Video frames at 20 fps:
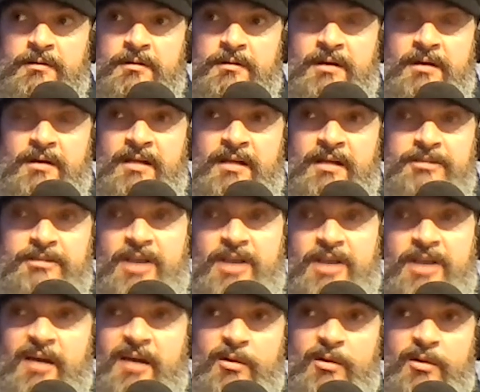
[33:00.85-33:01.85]
I never shied
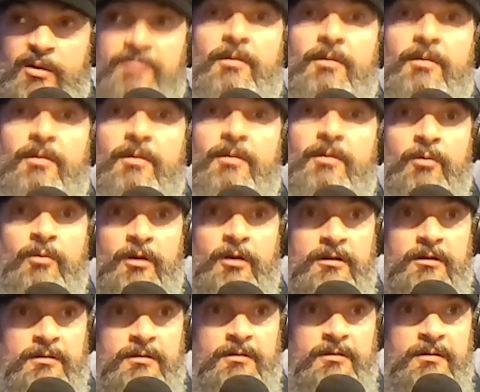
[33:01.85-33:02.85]
away from hard work
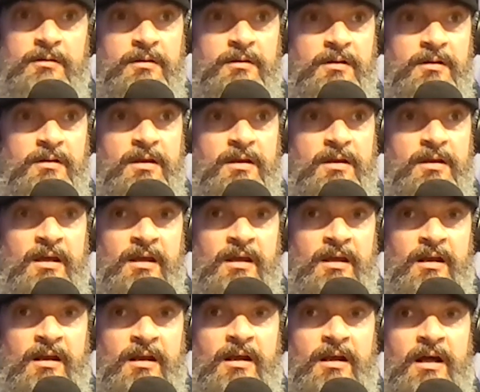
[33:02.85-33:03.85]

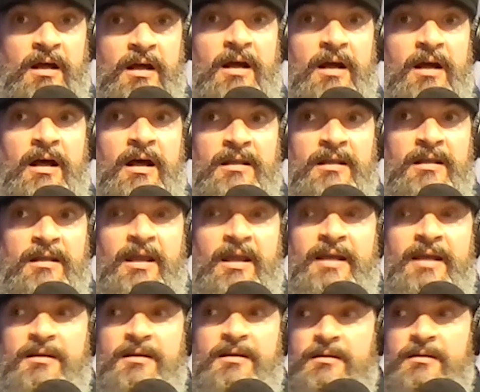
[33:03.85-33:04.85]
and uh, I
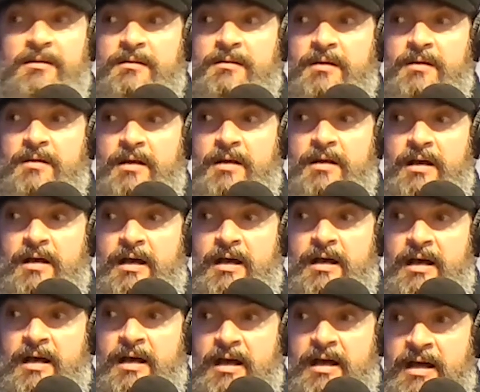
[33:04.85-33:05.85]
like
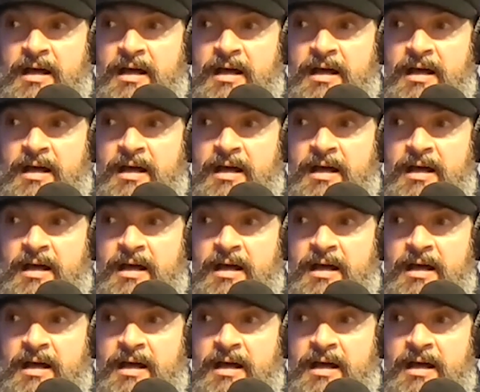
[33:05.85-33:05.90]
I